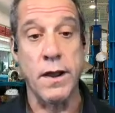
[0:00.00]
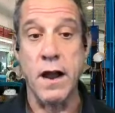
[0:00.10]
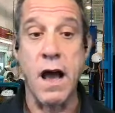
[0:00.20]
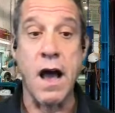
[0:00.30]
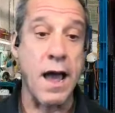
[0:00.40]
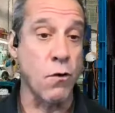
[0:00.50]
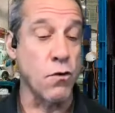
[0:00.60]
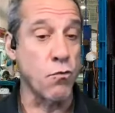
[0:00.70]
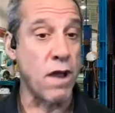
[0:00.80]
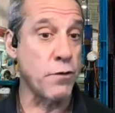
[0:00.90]
and
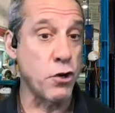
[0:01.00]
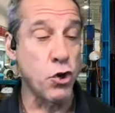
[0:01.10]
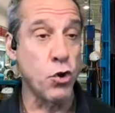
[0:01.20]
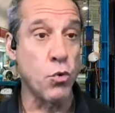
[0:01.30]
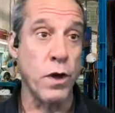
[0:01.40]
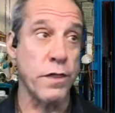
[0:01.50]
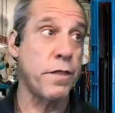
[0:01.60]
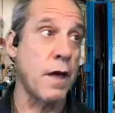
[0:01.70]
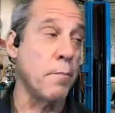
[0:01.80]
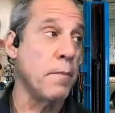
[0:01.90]
higher in revenue with
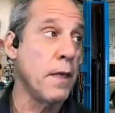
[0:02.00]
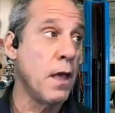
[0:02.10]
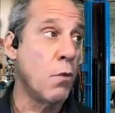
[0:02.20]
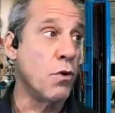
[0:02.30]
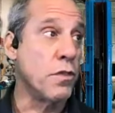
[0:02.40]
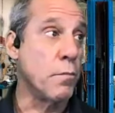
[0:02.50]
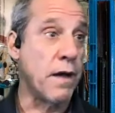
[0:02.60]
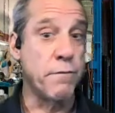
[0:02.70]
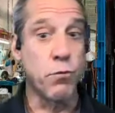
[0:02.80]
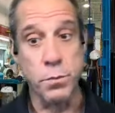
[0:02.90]

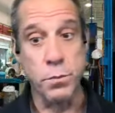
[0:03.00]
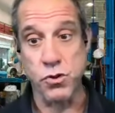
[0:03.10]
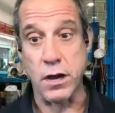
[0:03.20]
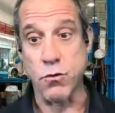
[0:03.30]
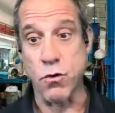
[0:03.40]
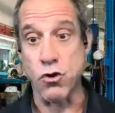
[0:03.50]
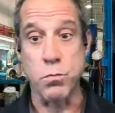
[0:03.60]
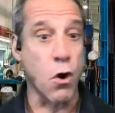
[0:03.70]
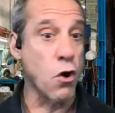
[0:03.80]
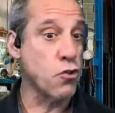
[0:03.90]
about 40%
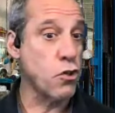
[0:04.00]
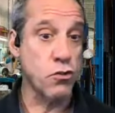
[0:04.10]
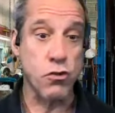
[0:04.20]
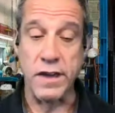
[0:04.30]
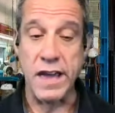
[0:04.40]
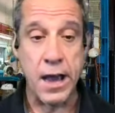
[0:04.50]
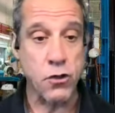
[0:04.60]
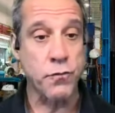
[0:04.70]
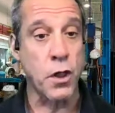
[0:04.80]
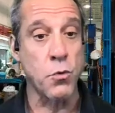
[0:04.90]
gross margin. So
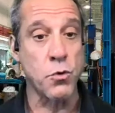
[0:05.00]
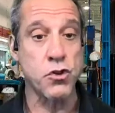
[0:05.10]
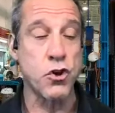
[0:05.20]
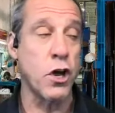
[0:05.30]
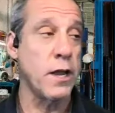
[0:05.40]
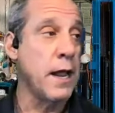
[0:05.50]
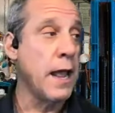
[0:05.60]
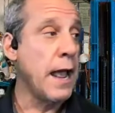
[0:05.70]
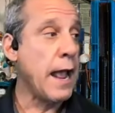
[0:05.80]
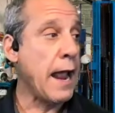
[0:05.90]
cash flow was good.
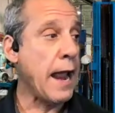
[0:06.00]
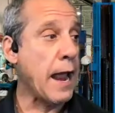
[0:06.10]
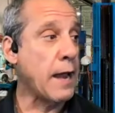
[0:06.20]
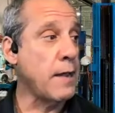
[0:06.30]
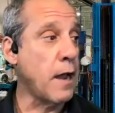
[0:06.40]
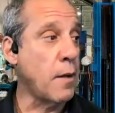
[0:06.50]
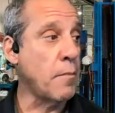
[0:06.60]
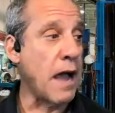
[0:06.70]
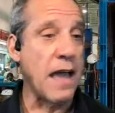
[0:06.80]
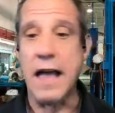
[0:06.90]
And
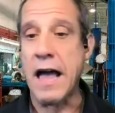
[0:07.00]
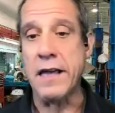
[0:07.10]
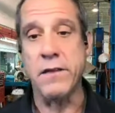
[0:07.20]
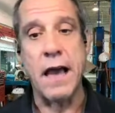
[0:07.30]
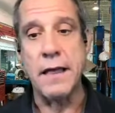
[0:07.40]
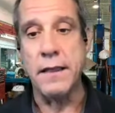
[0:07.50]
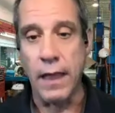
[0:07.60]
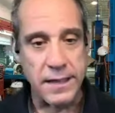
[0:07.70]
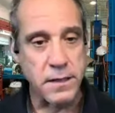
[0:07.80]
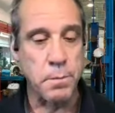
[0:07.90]
I
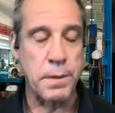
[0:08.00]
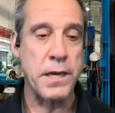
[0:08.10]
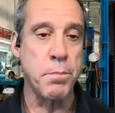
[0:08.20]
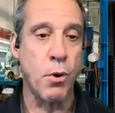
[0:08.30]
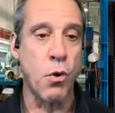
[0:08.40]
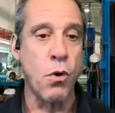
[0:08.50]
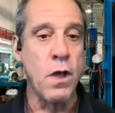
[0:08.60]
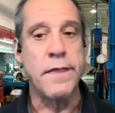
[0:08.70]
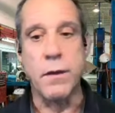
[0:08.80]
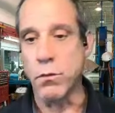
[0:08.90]
liked the people.
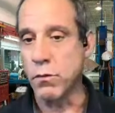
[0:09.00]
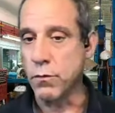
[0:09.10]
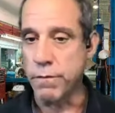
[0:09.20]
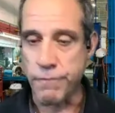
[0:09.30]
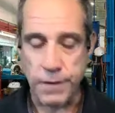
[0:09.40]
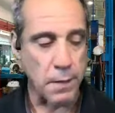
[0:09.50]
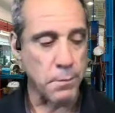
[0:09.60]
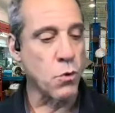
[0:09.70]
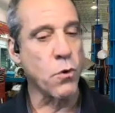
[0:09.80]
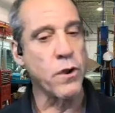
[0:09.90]
They were
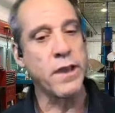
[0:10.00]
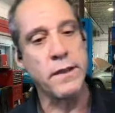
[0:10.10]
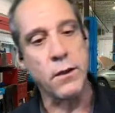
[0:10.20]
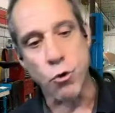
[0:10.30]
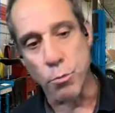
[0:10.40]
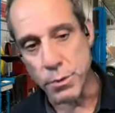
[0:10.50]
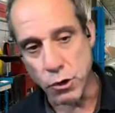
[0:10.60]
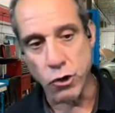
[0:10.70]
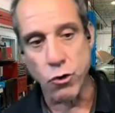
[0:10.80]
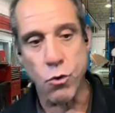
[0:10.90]
family oriented. They're
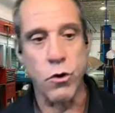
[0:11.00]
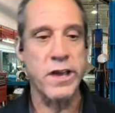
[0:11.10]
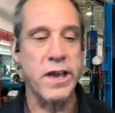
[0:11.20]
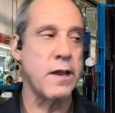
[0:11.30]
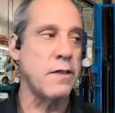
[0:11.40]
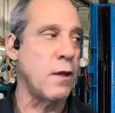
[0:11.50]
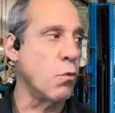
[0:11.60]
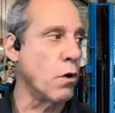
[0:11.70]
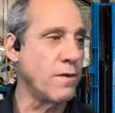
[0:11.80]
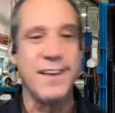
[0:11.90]
community oriented. They
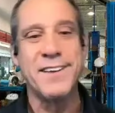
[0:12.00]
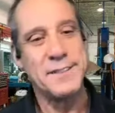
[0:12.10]
weren't